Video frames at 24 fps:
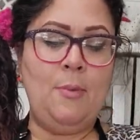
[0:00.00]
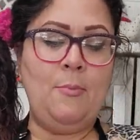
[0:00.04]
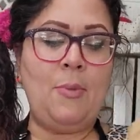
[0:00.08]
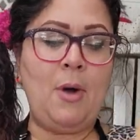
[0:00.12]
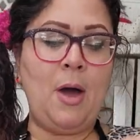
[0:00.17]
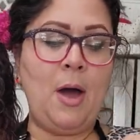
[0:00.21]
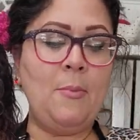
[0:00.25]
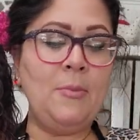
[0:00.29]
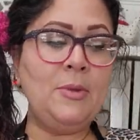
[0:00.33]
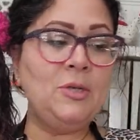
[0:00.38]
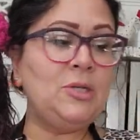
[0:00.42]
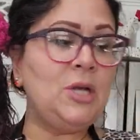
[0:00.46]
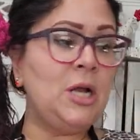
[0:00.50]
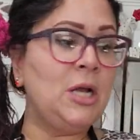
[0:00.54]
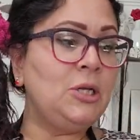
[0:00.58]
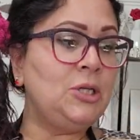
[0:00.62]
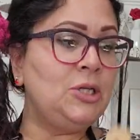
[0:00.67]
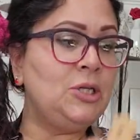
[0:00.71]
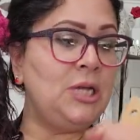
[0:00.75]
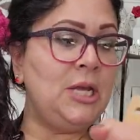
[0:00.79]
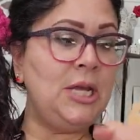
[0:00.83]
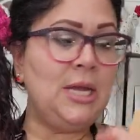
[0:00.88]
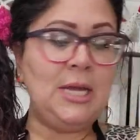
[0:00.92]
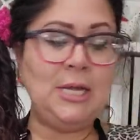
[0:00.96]
Parmesan
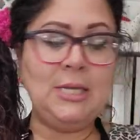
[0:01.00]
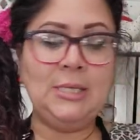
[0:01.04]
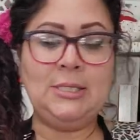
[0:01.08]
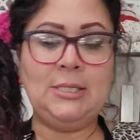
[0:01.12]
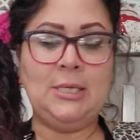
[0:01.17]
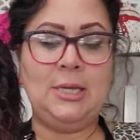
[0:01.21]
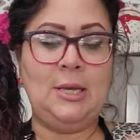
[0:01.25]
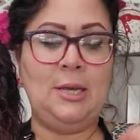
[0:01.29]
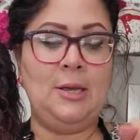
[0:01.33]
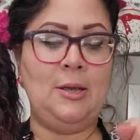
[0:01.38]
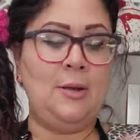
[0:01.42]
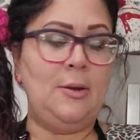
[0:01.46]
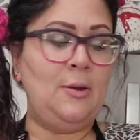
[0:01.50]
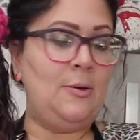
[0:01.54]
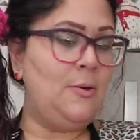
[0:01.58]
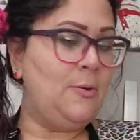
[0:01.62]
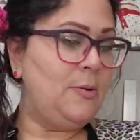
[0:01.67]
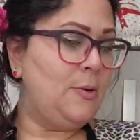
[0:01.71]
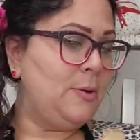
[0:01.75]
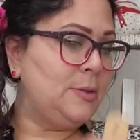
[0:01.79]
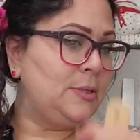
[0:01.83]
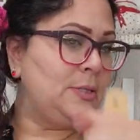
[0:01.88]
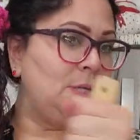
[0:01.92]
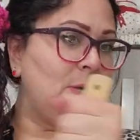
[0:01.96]
cheese.
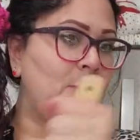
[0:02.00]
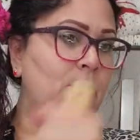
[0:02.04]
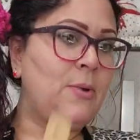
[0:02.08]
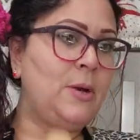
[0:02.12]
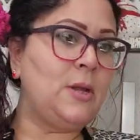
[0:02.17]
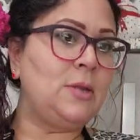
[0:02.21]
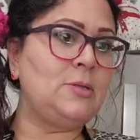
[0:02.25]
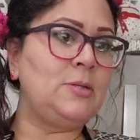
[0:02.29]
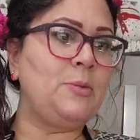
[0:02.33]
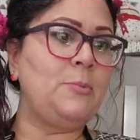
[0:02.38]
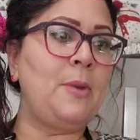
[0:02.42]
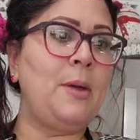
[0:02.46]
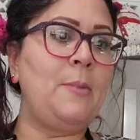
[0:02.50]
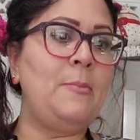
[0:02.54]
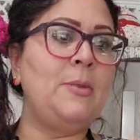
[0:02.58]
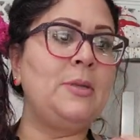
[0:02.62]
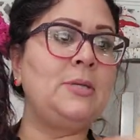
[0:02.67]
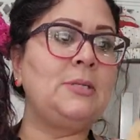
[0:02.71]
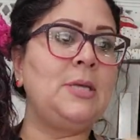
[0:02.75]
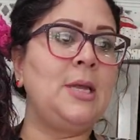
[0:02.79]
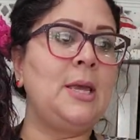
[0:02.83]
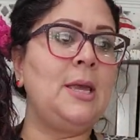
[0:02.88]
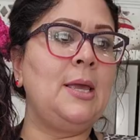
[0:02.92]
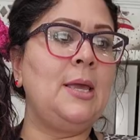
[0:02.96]
Let's see, what else am I
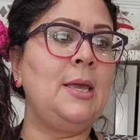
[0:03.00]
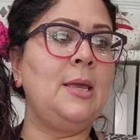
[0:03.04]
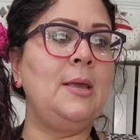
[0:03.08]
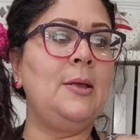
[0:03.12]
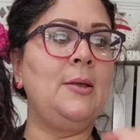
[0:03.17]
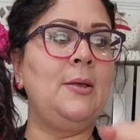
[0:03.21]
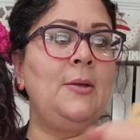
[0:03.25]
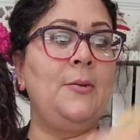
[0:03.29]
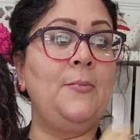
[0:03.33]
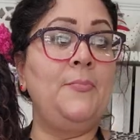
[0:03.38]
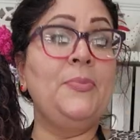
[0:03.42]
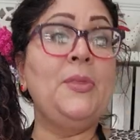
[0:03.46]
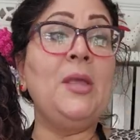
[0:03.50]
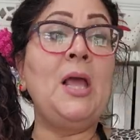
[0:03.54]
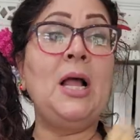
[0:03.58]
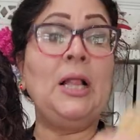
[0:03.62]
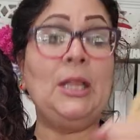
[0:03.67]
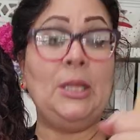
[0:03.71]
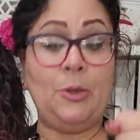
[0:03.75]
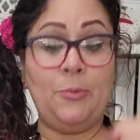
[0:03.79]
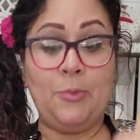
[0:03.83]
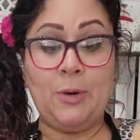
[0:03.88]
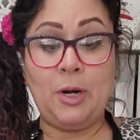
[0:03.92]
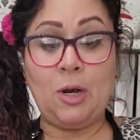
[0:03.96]
missing?
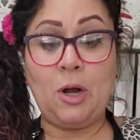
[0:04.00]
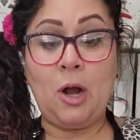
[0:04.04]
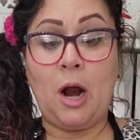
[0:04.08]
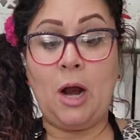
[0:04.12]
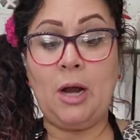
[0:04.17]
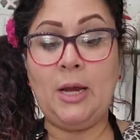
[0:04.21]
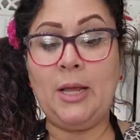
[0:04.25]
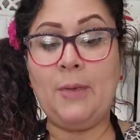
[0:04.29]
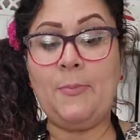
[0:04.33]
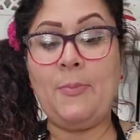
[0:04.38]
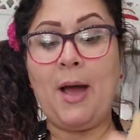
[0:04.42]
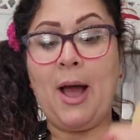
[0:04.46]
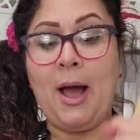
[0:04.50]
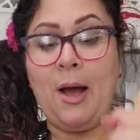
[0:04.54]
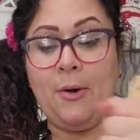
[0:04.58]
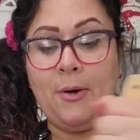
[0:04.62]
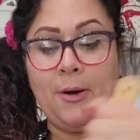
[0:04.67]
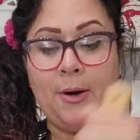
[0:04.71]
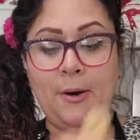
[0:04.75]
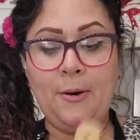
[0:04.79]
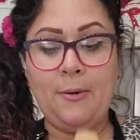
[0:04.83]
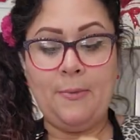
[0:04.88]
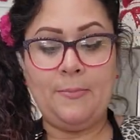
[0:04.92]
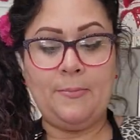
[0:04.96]
A little bit of garlic
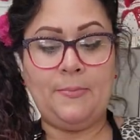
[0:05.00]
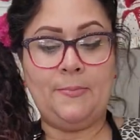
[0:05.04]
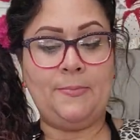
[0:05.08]
powder.